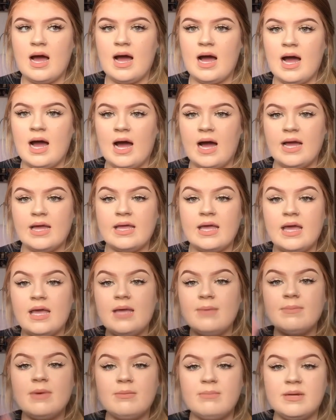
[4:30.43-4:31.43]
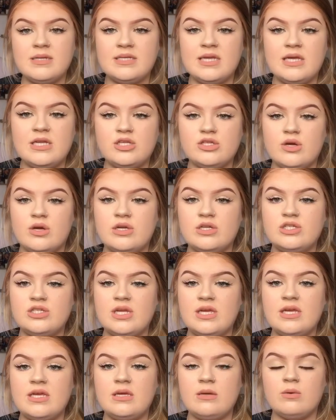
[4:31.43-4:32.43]
I emailed my teacher, and
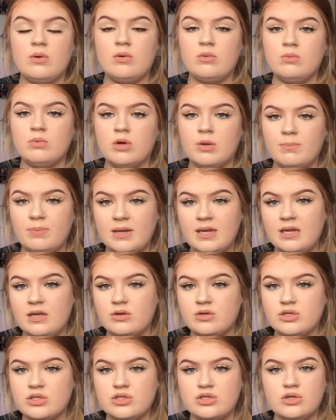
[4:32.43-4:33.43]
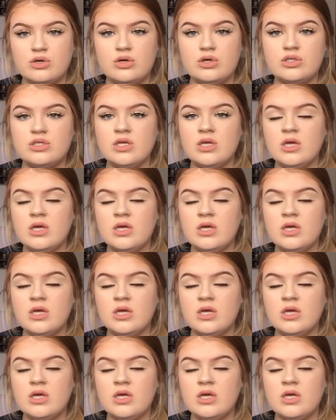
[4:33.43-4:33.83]
she completely understood.